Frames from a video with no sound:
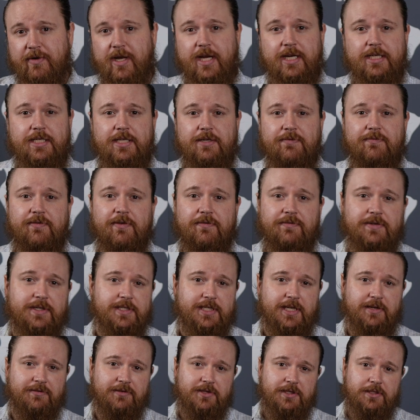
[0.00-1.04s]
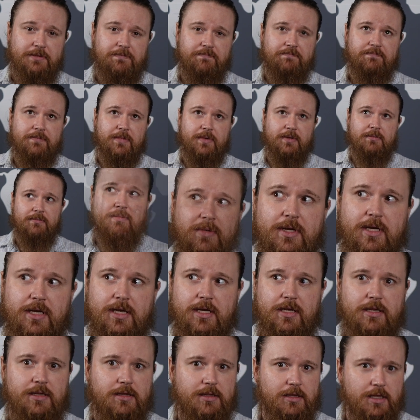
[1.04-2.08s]
1957.
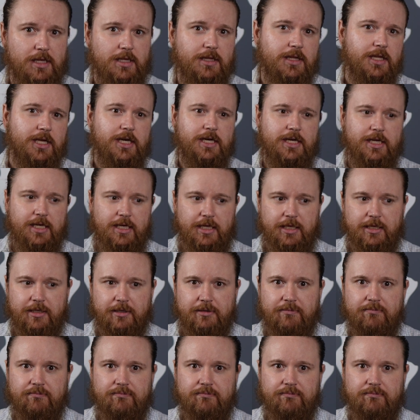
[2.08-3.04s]
And then they did it.